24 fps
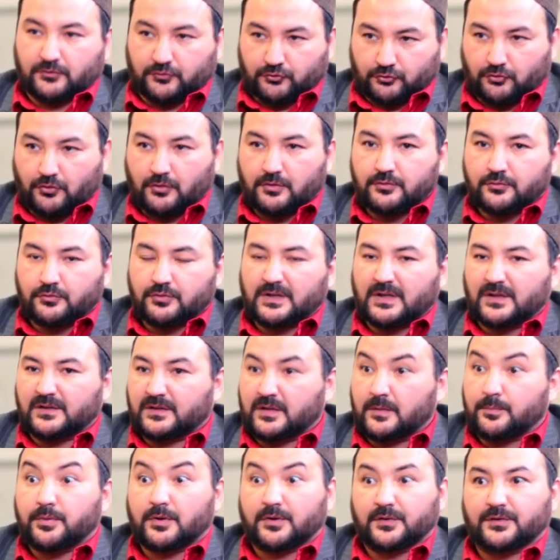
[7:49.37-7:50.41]
strong, you can
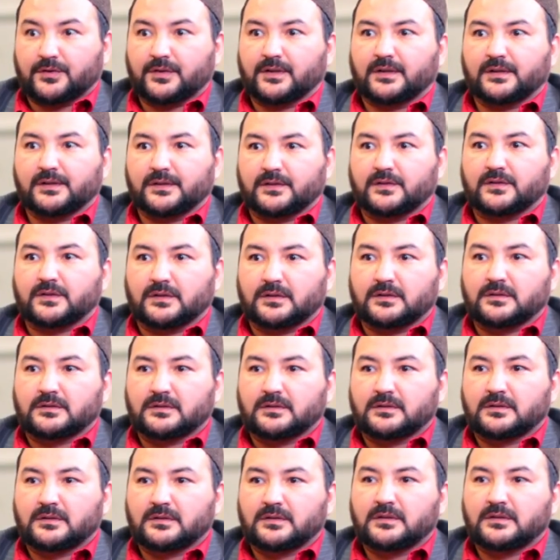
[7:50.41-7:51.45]
say, personality.
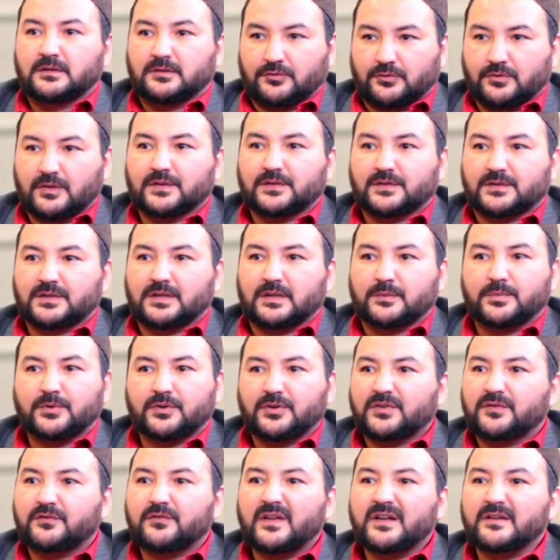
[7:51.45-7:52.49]
You understand?
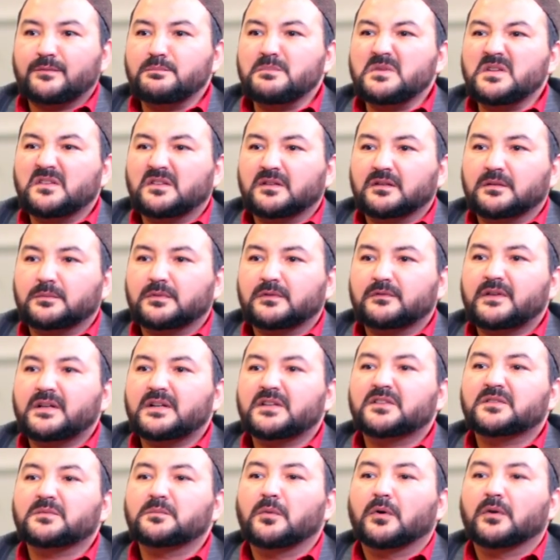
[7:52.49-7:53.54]
Because mm -hmm. it's mm-hmm. very miserable, very
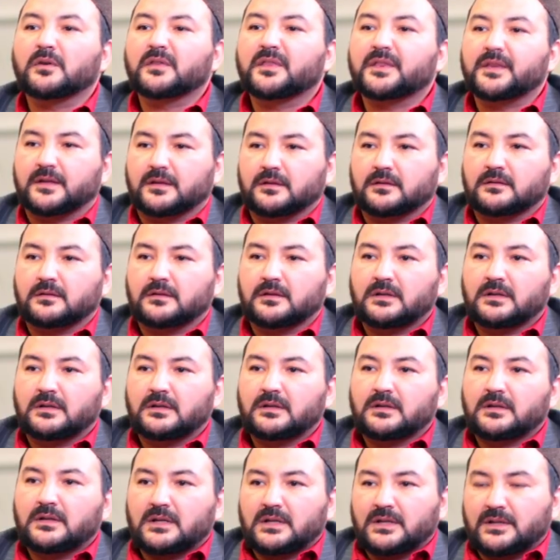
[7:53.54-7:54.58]
small thing.
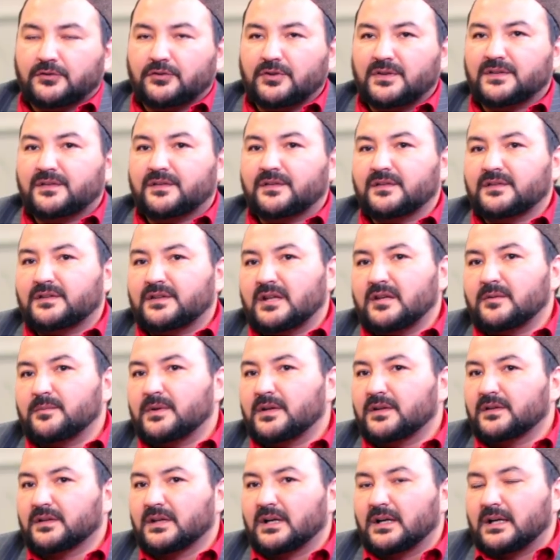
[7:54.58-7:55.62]
So it's the
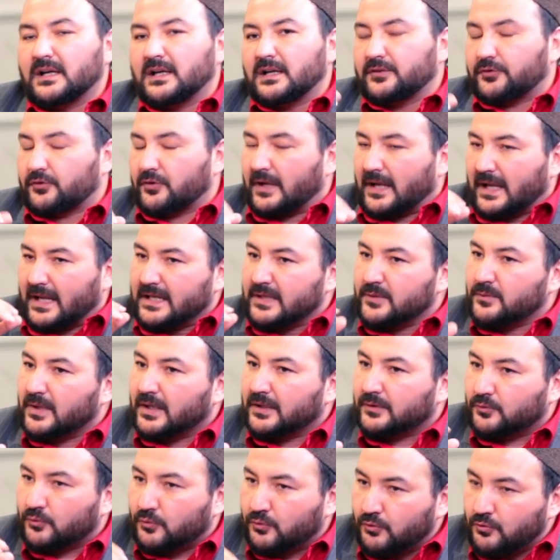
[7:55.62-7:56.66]
same as, so
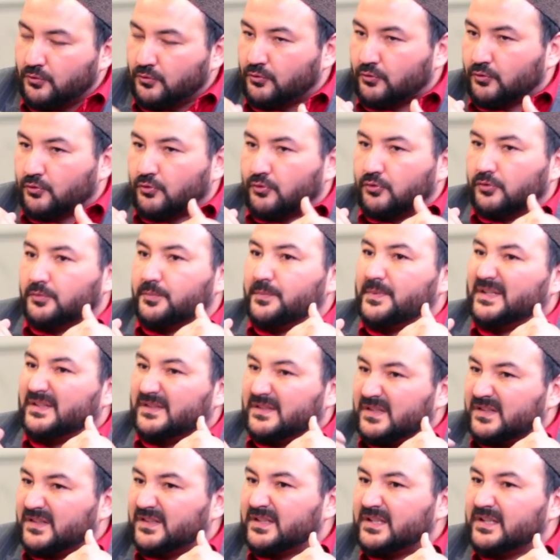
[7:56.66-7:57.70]
anyone who could be
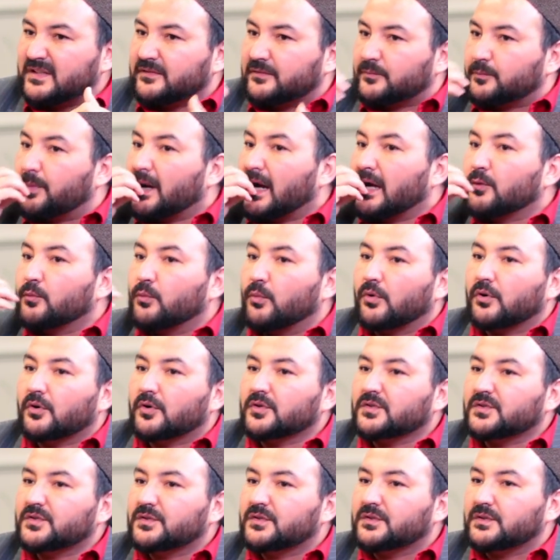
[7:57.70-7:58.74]
deceived by
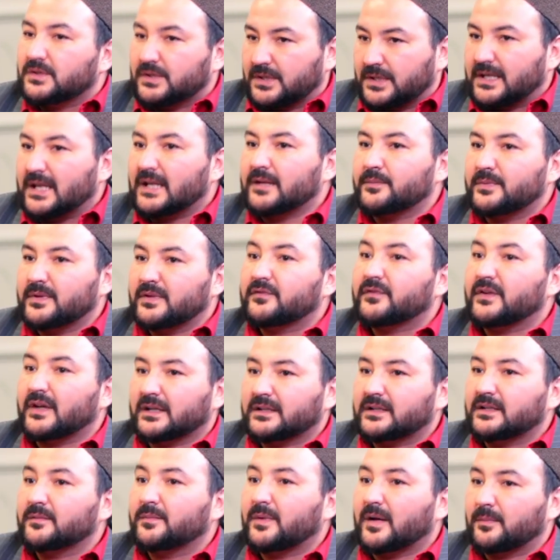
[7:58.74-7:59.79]
words can be
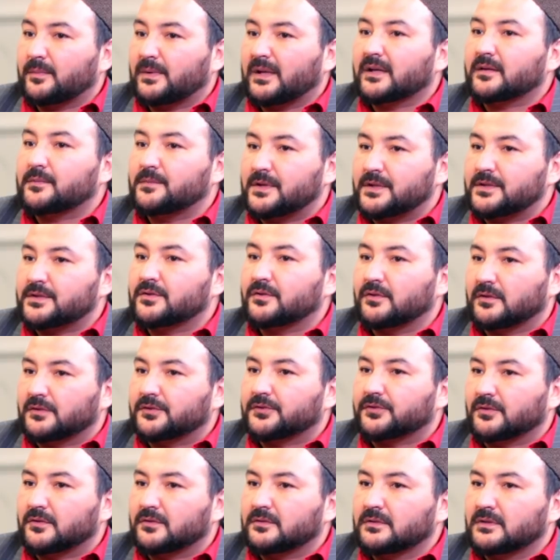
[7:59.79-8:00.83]
affected by black magic
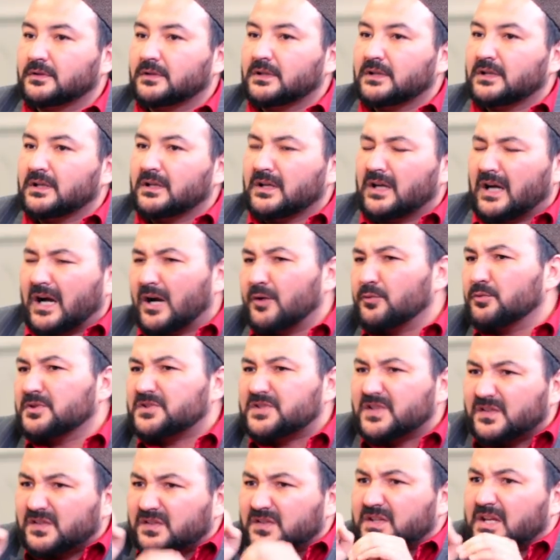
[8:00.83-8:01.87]
also. I will
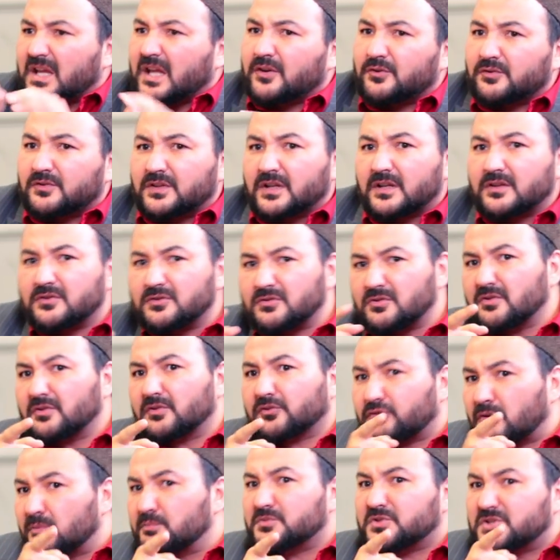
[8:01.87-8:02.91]
just scare you, saying, you know,
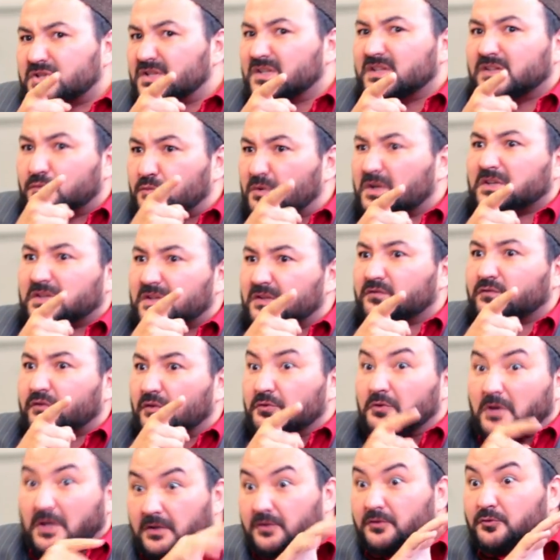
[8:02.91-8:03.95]
some genie is waiting for
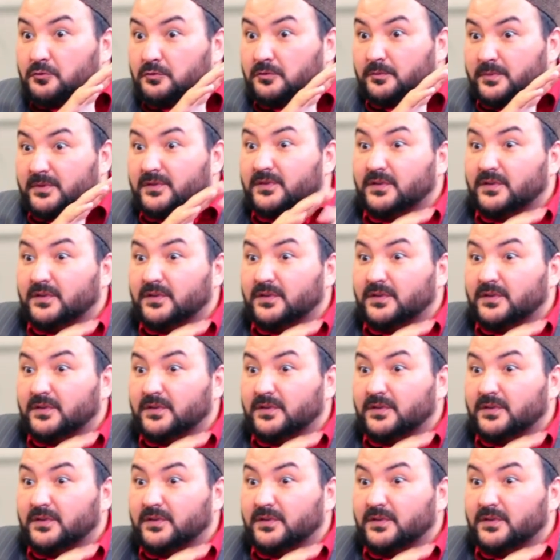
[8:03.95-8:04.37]
you, and you will be